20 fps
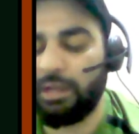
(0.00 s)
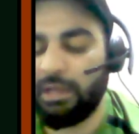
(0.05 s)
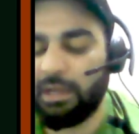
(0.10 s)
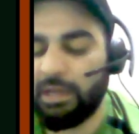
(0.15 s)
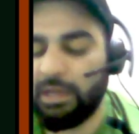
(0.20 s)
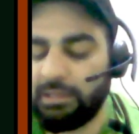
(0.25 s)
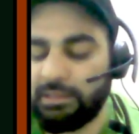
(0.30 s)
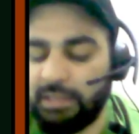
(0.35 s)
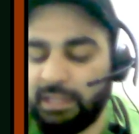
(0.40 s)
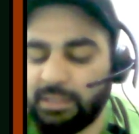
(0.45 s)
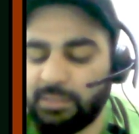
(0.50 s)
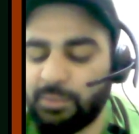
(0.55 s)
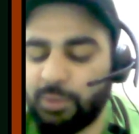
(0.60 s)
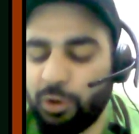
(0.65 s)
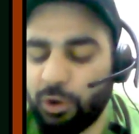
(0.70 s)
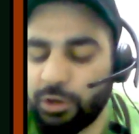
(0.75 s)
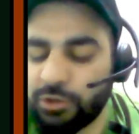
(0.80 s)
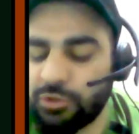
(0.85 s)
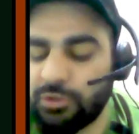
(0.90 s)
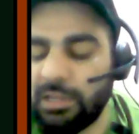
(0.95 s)
and this
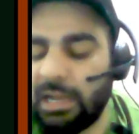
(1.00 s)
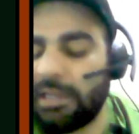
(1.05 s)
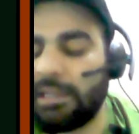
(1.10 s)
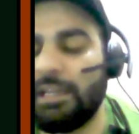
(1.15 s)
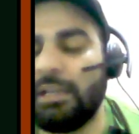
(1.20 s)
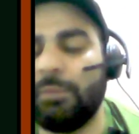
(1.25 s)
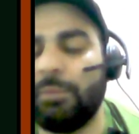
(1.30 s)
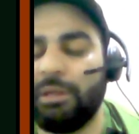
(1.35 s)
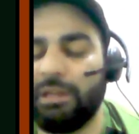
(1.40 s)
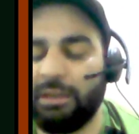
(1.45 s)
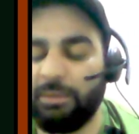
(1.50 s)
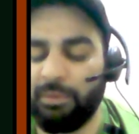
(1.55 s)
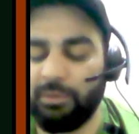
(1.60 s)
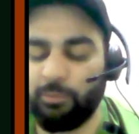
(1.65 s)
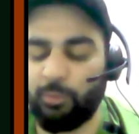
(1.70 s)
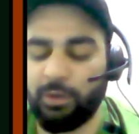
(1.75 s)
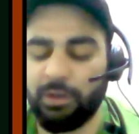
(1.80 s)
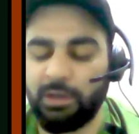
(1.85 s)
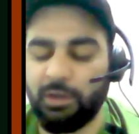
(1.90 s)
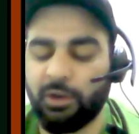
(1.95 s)
belongs to that label, label
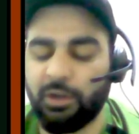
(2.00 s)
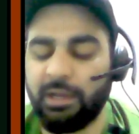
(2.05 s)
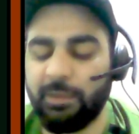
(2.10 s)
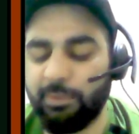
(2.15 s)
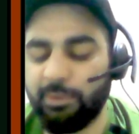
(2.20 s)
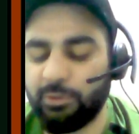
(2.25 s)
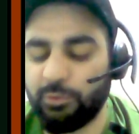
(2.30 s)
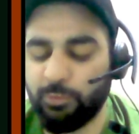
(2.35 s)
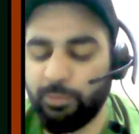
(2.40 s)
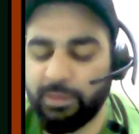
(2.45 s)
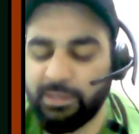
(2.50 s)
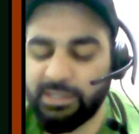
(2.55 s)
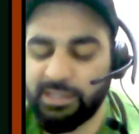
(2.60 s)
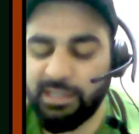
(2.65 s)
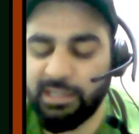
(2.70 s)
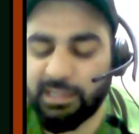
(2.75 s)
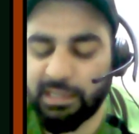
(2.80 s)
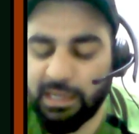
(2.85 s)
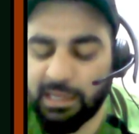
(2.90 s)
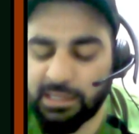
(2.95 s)
1 or label 2,
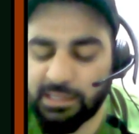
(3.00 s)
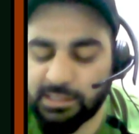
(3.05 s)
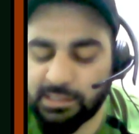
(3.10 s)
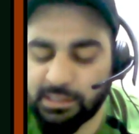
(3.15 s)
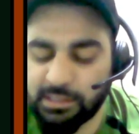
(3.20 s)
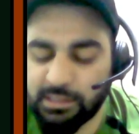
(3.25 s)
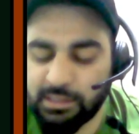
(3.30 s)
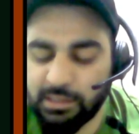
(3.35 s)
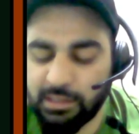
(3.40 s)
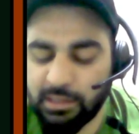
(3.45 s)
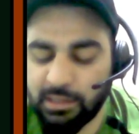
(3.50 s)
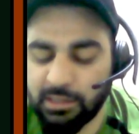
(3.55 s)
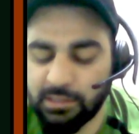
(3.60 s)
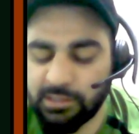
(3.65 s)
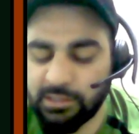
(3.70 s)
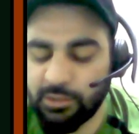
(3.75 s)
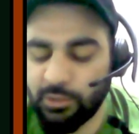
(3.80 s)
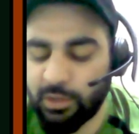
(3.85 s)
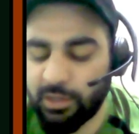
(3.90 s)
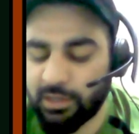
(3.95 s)
basically class
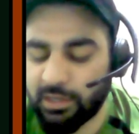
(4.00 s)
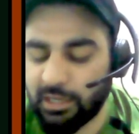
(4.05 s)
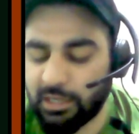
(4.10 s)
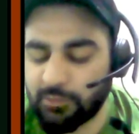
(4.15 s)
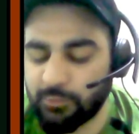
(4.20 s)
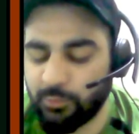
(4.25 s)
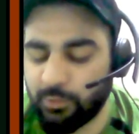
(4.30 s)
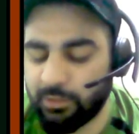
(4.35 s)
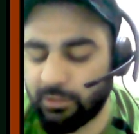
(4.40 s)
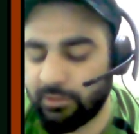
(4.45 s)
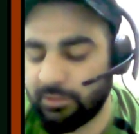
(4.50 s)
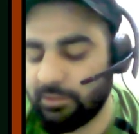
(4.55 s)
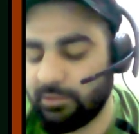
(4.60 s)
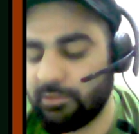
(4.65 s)
0 and class 1.